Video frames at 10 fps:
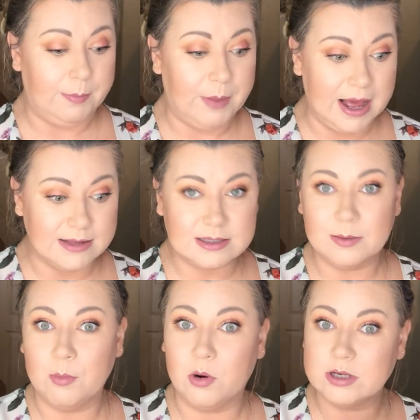but
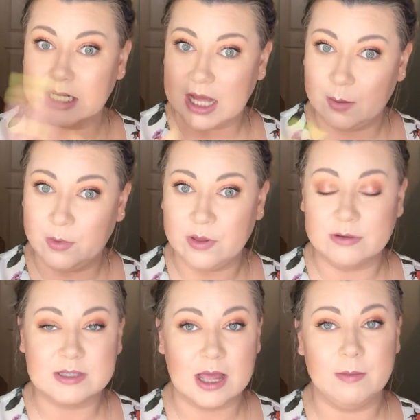more to come when
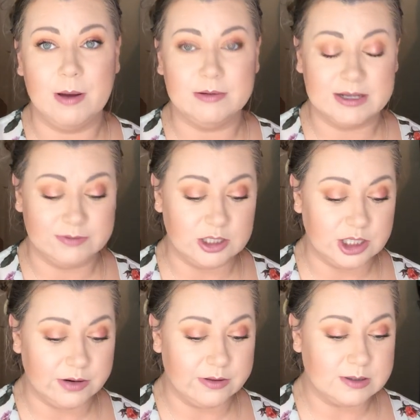those come. I will definitely
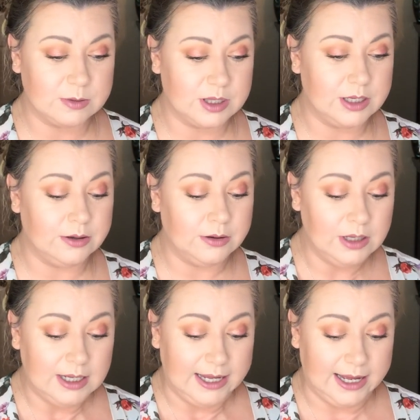share those with you,
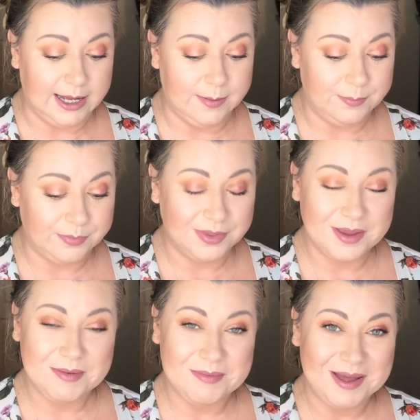
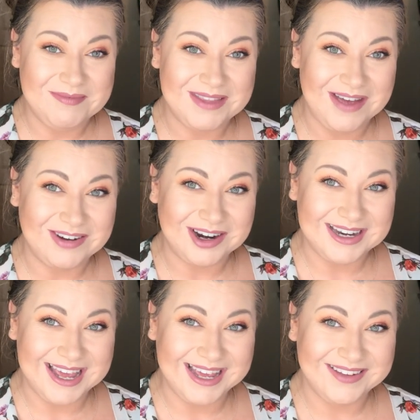but have a great
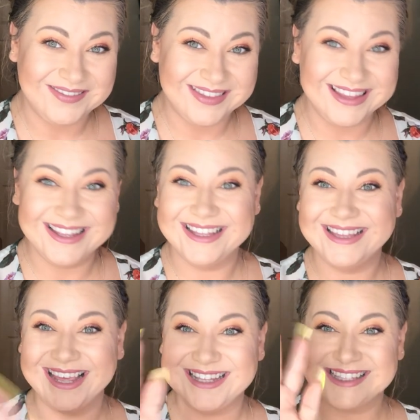day.
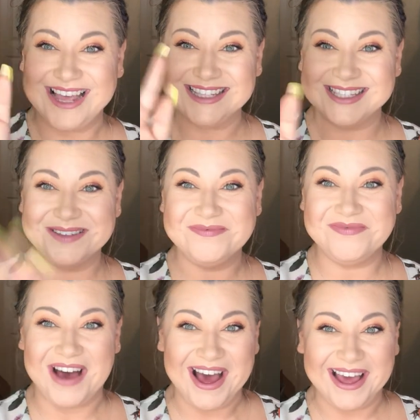Thanks, guys.
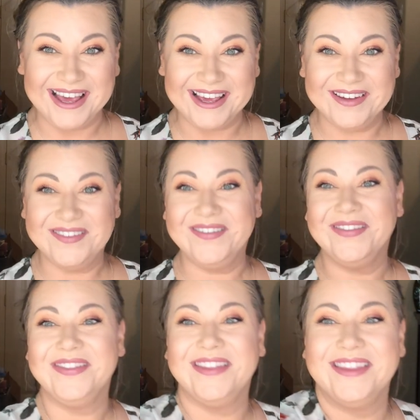
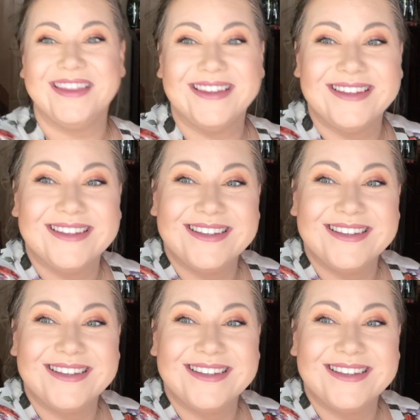Bye.